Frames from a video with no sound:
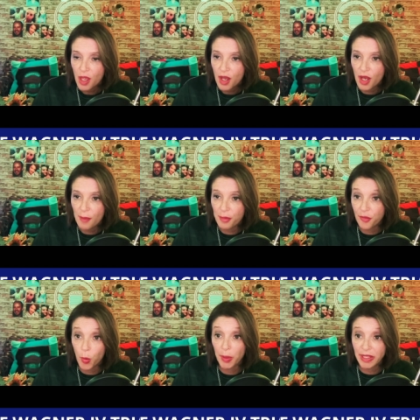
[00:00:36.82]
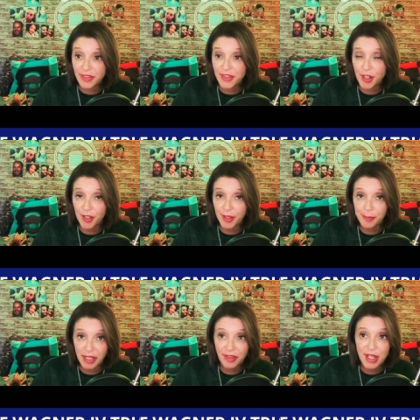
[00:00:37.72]
Uh, before we get started,
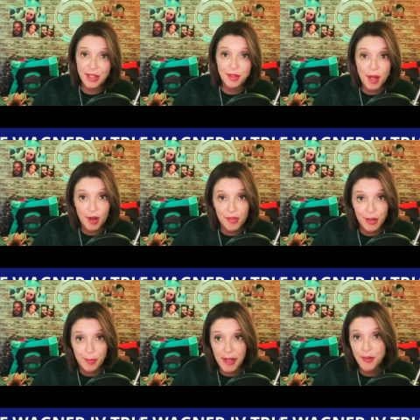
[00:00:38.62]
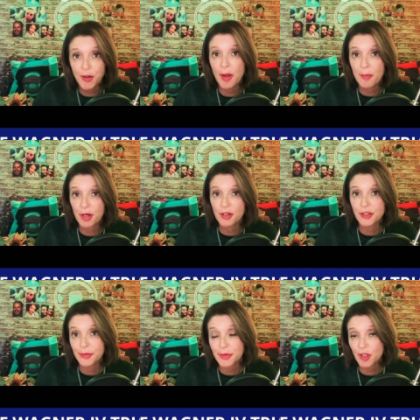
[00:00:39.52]
big thank you to all the new Patreon perk
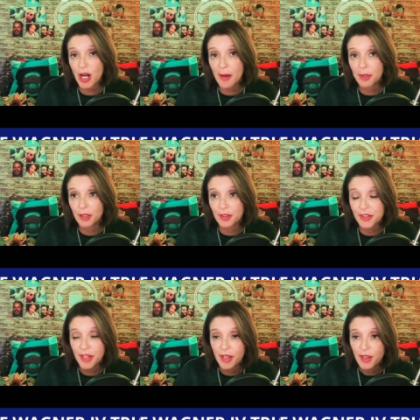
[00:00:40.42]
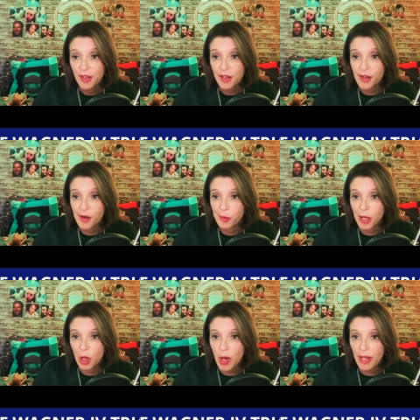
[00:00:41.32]
subscribers. Uh, we
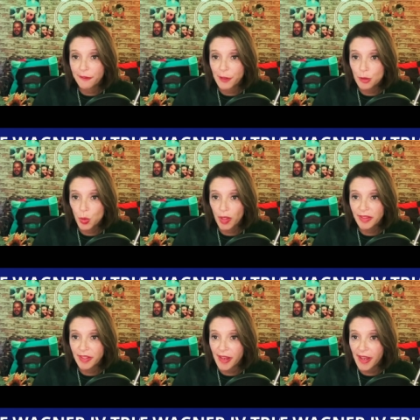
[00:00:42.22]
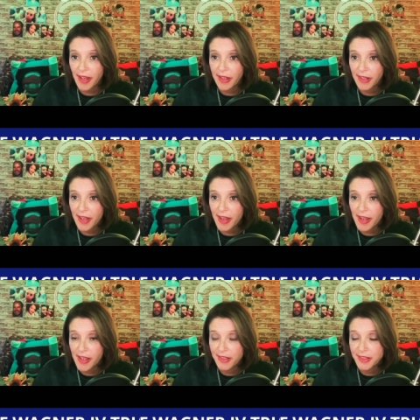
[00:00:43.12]
had quite a few join today.
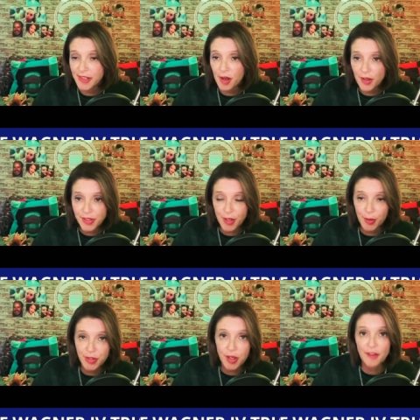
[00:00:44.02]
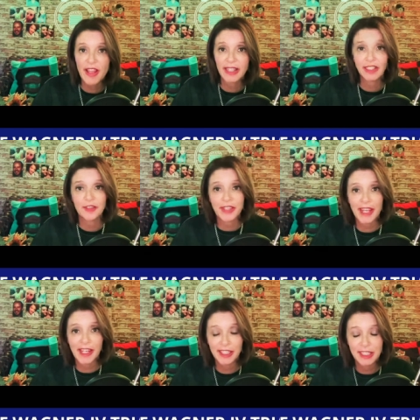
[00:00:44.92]
And also, song fact of the
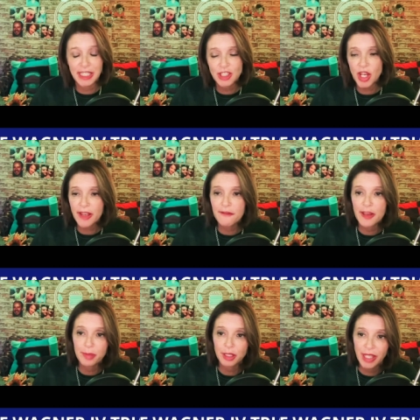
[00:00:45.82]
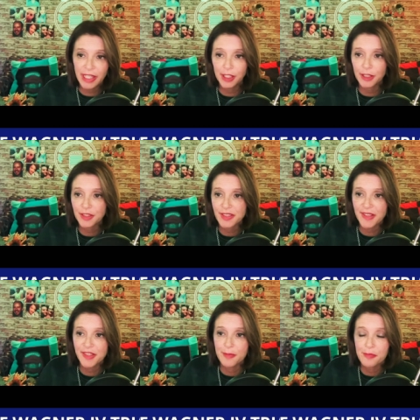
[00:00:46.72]
day DJ Event Planner
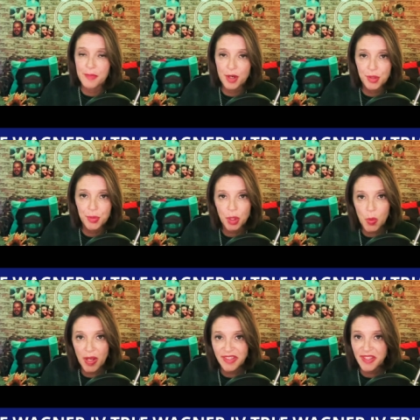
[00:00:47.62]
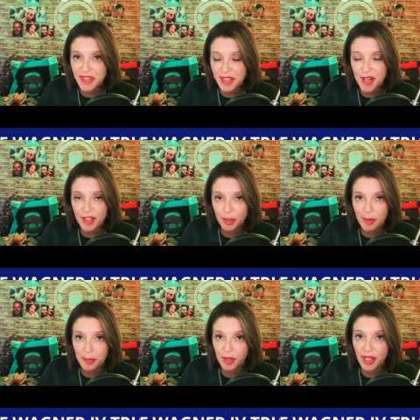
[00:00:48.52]
says the most requested song to be
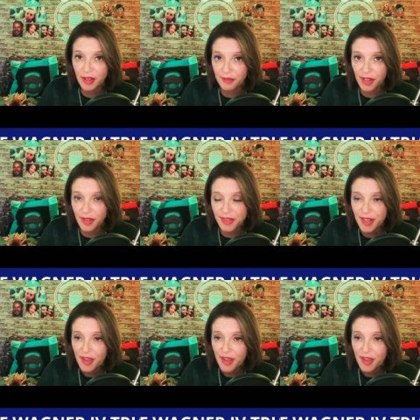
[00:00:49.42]
played at events